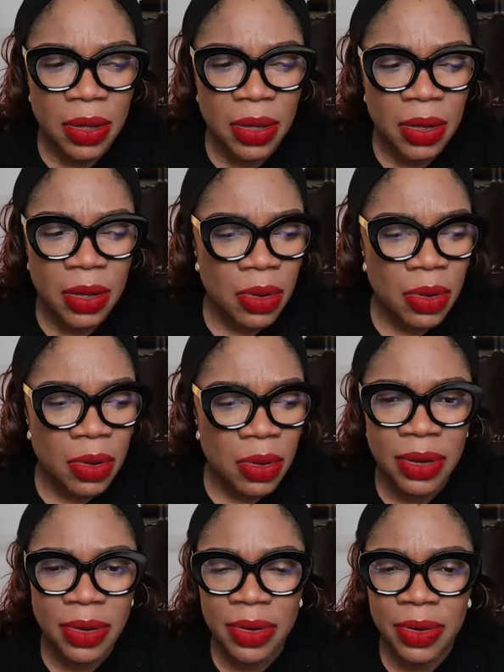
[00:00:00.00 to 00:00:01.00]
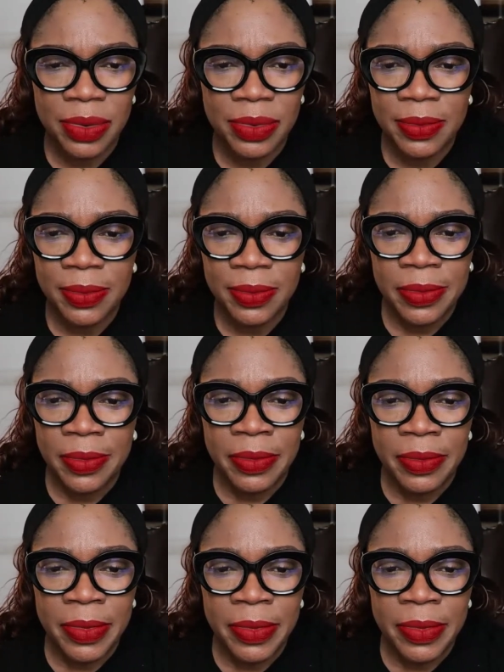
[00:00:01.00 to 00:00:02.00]
Oh, I don't know.
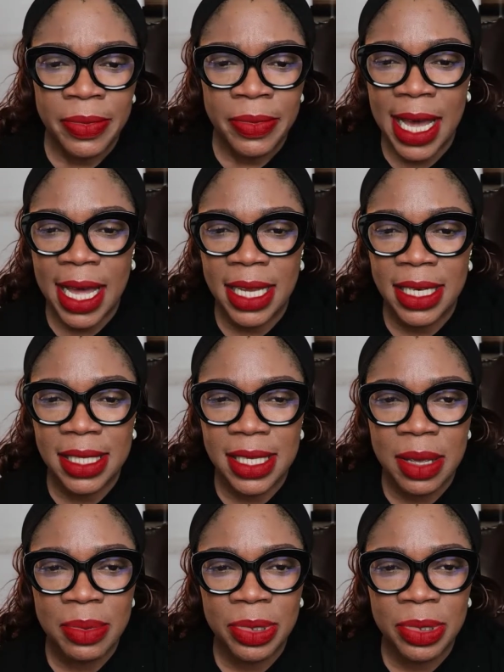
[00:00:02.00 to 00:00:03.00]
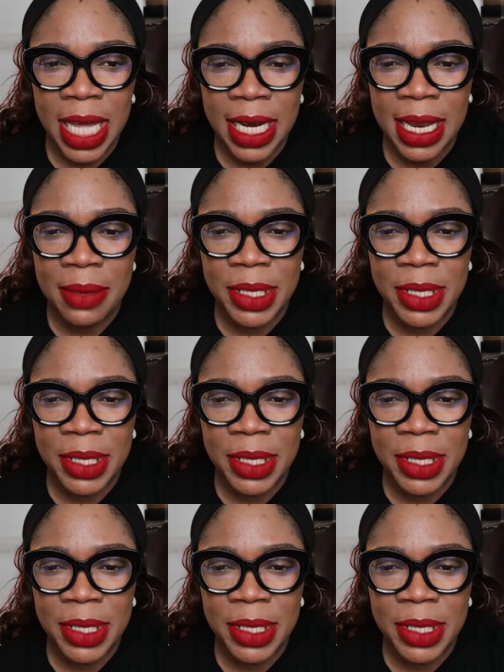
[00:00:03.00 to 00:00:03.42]
I don't think I can disable that.